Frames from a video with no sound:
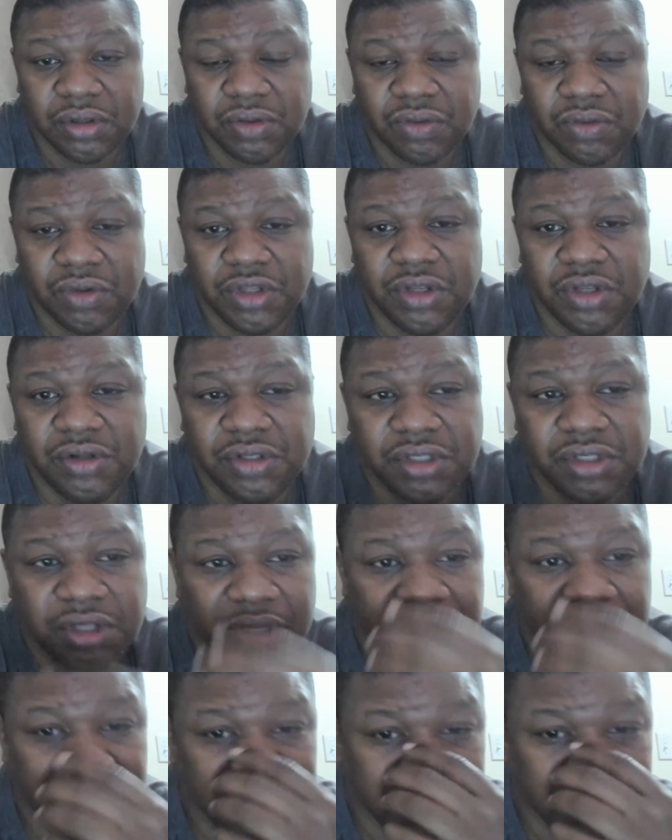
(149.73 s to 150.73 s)
when you
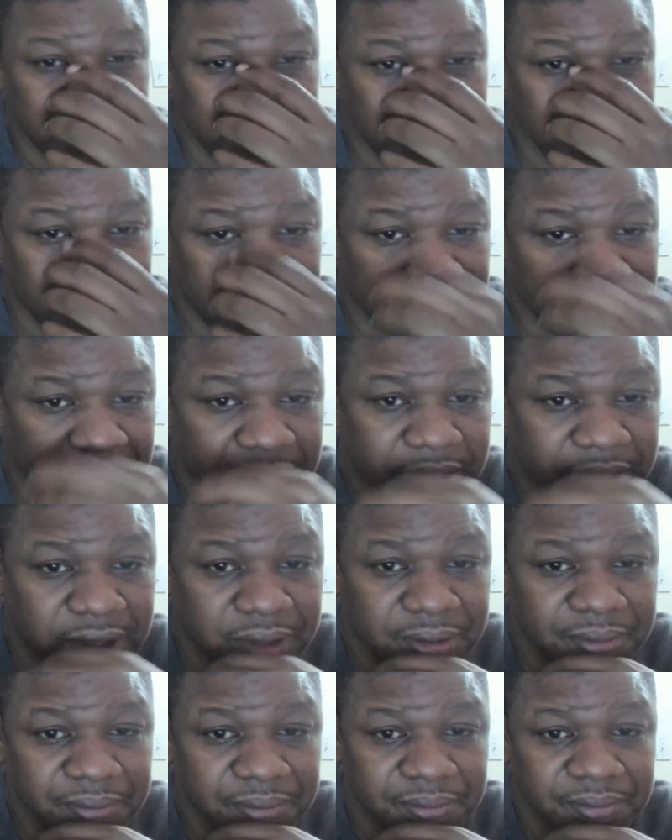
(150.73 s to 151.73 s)
start seeing
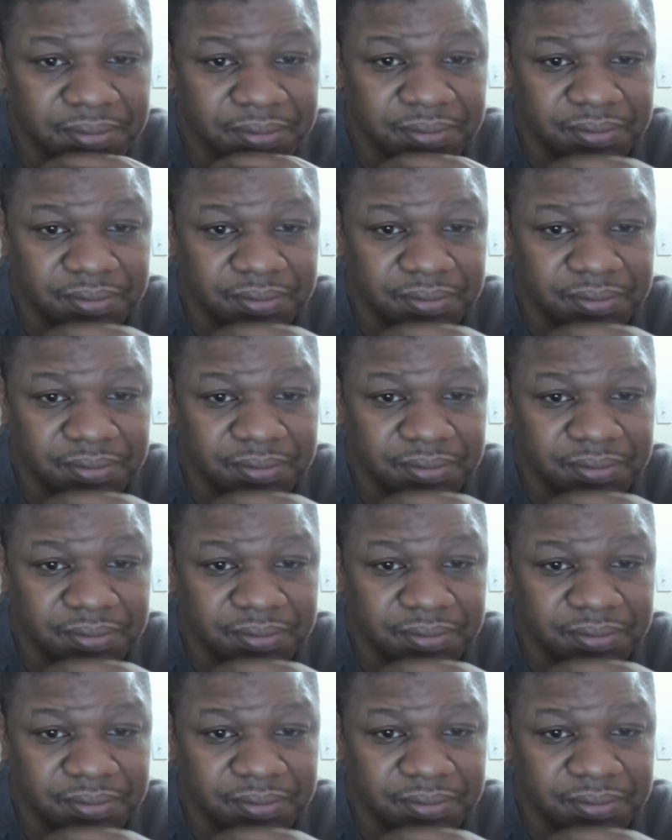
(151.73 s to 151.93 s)
a